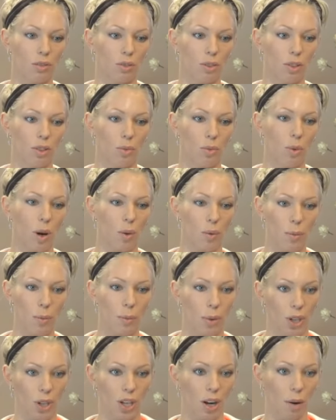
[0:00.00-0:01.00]
what we
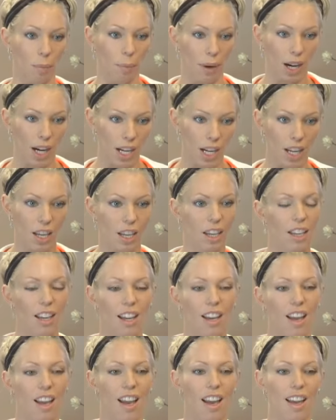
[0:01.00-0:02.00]
put in our body,
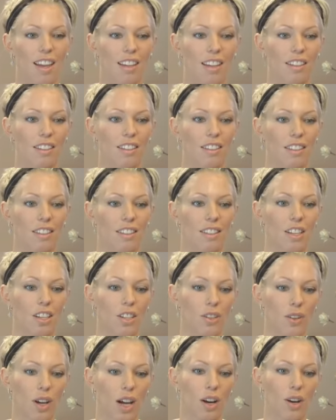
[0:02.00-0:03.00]
and
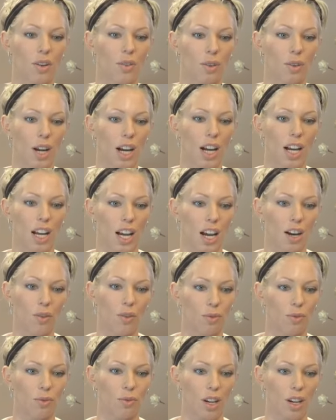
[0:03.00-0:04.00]
how
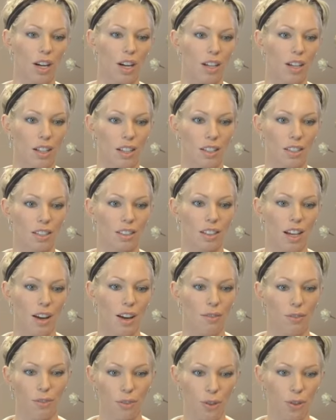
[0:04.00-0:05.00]

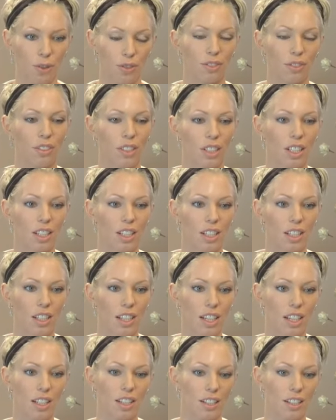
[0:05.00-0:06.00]
live food
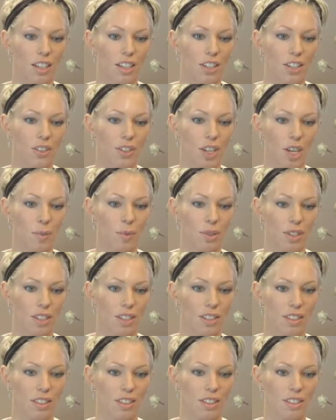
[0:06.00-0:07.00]
keeps
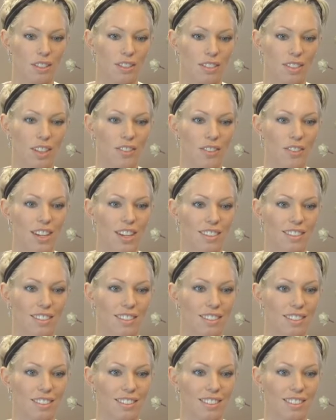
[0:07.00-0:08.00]
us living
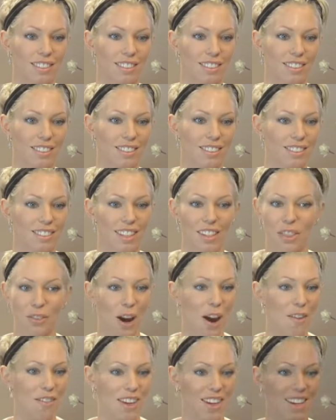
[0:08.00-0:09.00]
and
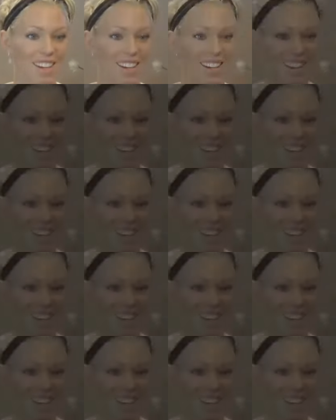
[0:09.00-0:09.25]
thriving.